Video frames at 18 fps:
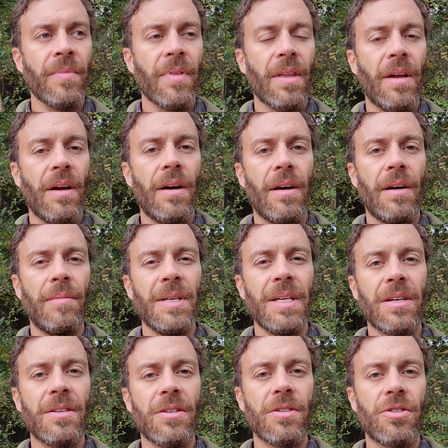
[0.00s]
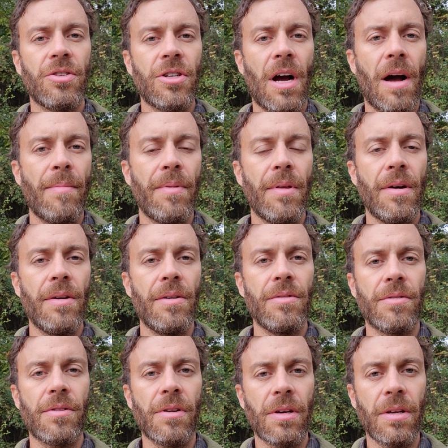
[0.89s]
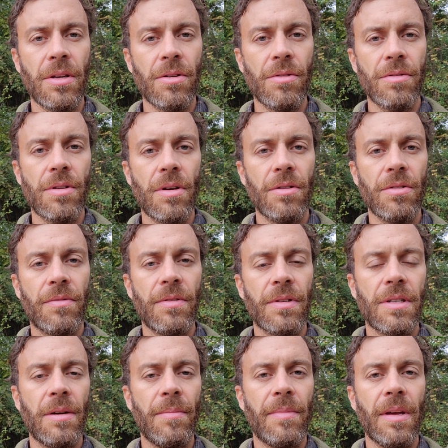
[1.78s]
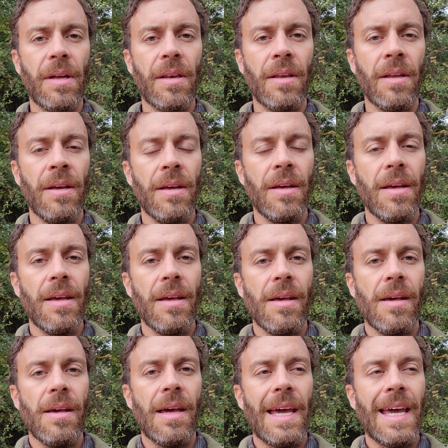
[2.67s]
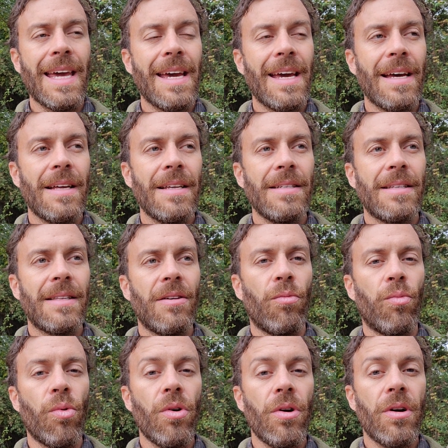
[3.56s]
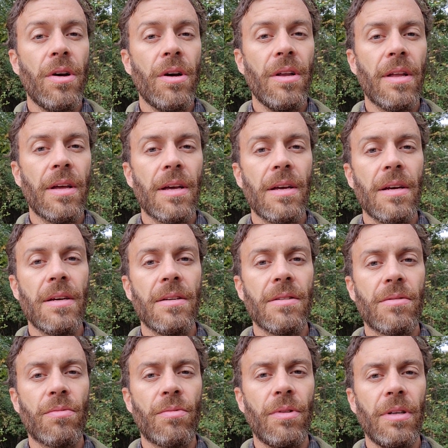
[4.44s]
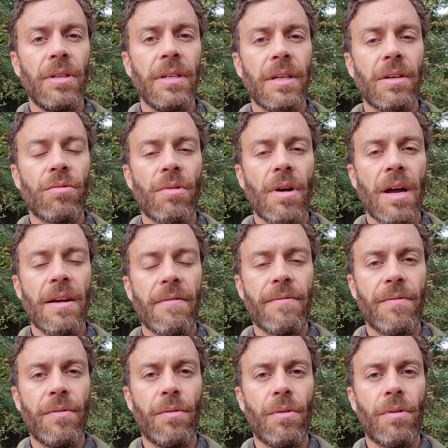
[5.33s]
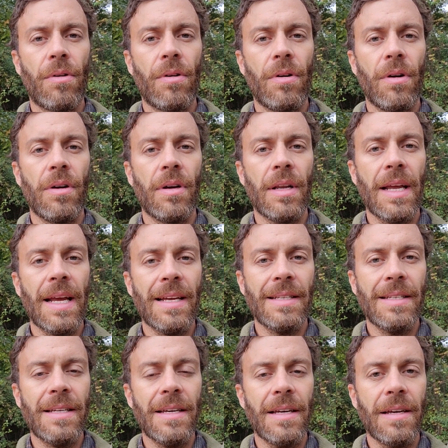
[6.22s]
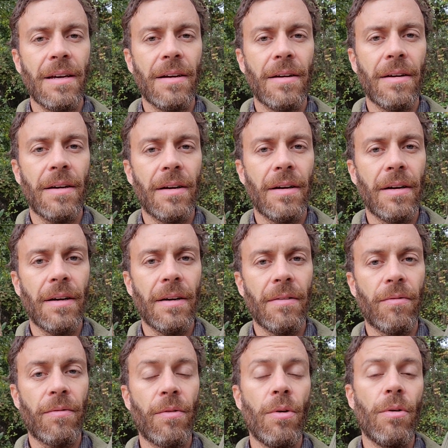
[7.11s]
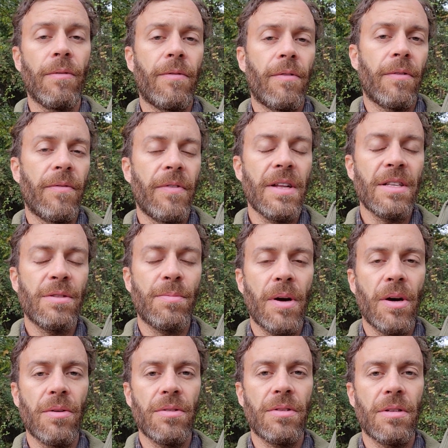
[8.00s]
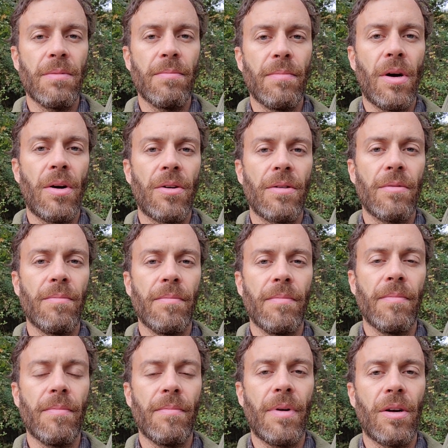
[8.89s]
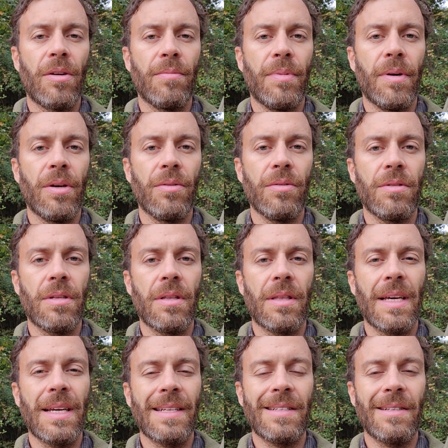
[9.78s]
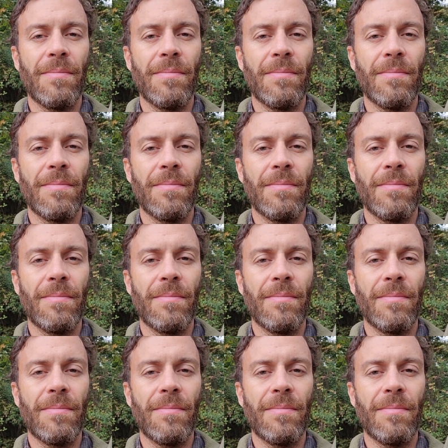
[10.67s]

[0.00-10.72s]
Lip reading: But you can just chop those, or you can use those for something. And the wood is really great for an for fence posts and barn posts and things to